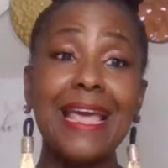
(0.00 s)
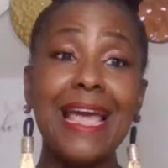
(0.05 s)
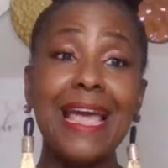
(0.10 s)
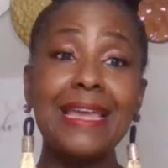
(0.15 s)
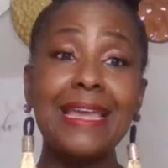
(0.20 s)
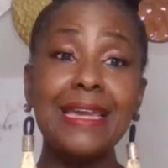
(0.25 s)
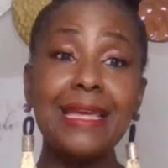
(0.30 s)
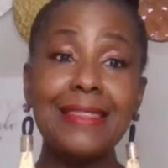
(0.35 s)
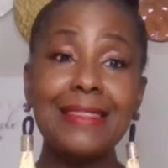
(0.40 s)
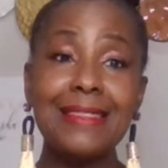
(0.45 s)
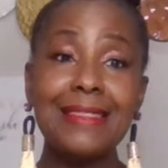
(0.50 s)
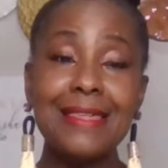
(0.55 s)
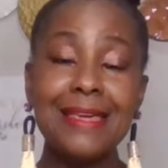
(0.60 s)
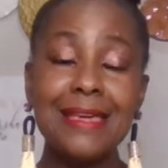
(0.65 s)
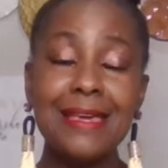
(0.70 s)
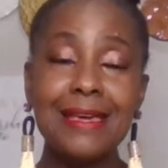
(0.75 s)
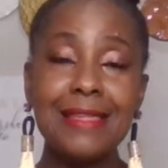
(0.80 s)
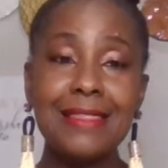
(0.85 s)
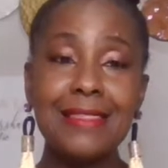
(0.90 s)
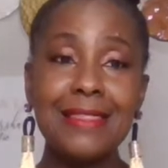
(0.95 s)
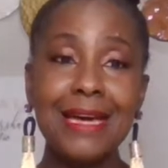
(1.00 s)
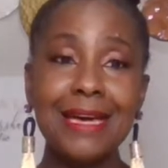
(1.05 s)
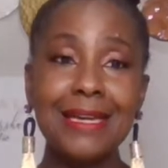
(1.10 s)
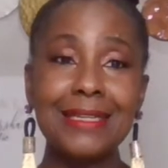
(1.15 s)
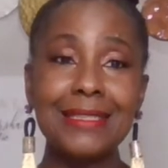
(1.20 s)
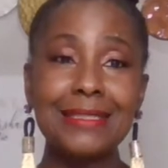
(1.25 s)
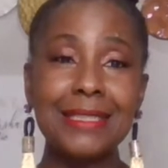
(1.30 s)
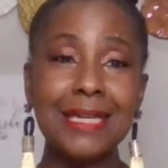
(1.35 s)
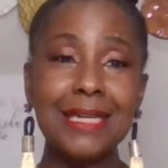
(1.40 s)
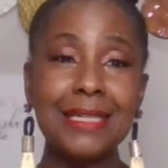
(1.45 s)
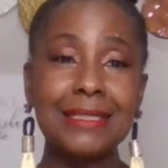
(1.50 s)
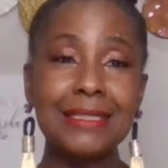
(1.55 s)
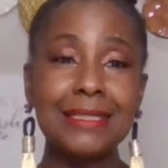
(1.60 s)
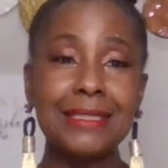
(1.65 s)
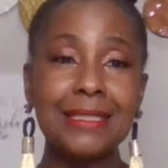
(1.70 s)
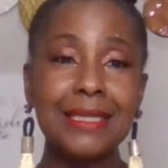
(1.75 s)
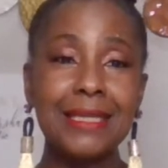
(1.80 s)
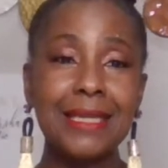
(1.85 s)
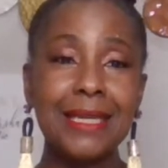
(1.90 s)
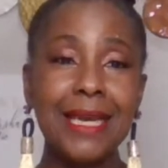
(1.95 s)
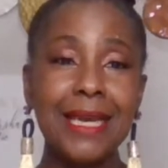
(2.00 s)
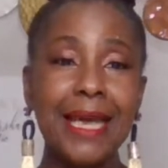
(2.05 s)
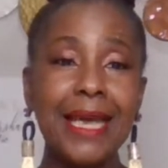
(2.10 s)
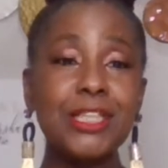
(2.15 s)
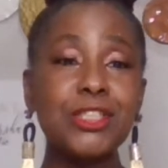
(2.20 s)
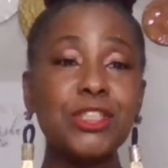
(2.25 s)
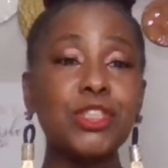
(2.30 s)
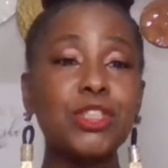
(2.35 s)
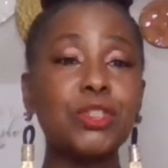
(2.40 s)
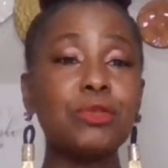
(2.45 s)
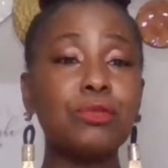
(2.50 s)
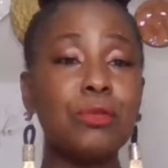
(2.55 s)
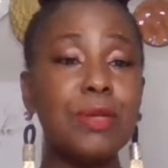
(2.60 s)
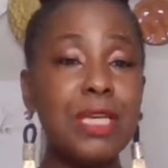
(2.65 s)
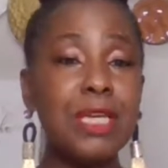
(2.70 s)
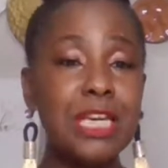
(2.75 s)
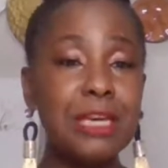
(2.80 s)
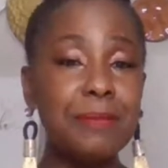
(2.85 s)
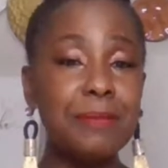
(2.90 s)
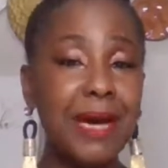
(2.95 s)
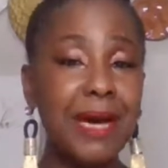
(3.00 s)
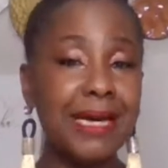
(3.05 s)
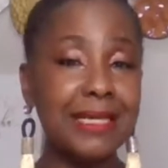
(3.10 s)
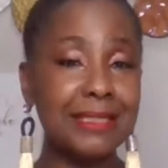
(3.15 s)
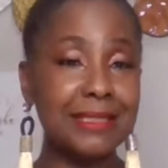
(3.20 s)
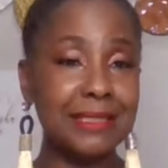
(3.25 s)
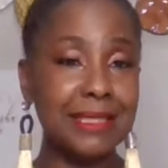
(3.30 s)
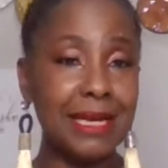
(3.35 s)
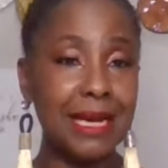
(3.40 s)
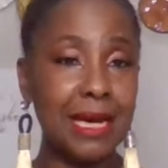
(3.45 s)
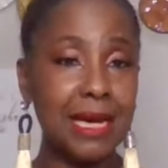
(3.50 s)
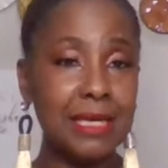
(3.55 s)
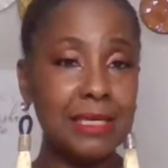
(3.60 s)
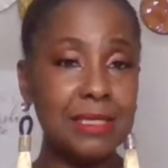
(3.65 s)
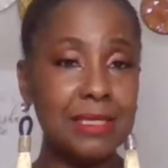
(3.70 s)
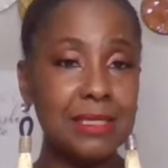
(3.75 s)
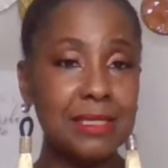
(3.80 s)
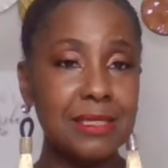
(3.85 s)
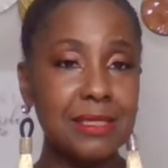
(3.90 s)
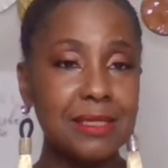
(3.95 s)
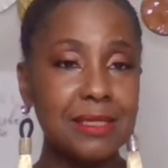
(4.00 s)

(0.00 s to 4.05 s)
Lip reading: anything that is as extreme as that,